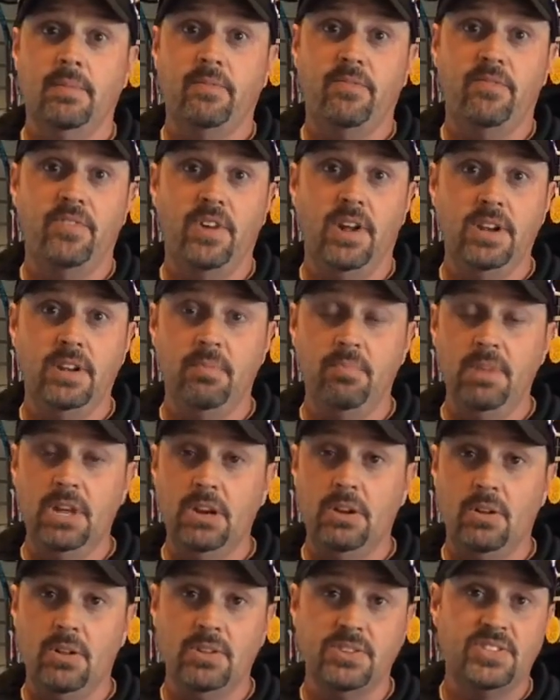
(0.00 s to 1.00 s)

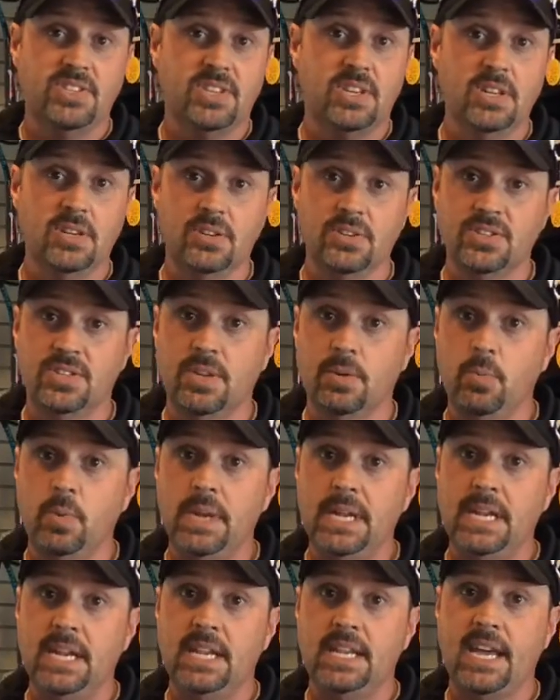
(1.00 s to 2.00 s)
fundamental skills that we
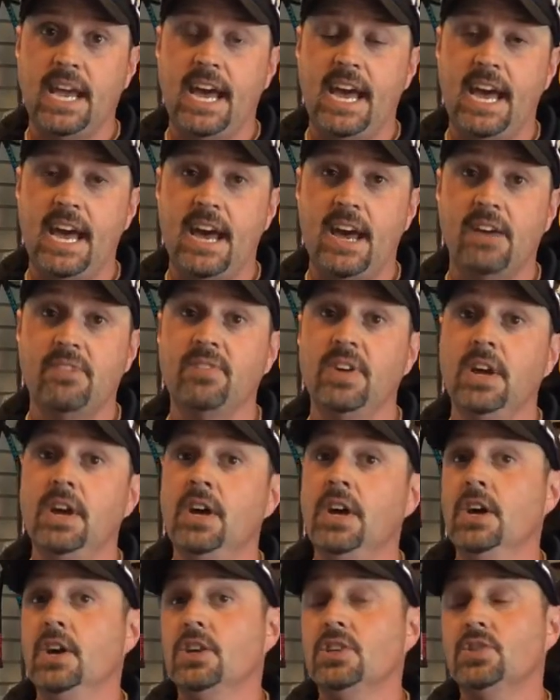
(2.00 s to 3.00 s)
need to have.
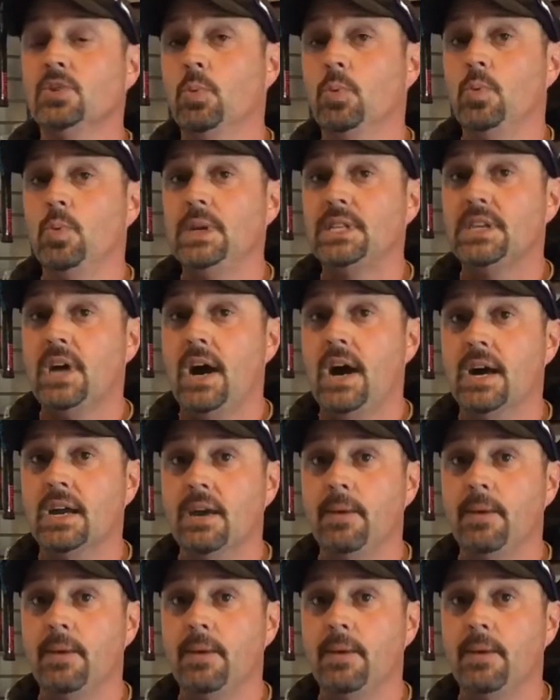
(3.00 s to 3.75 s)
So when we talk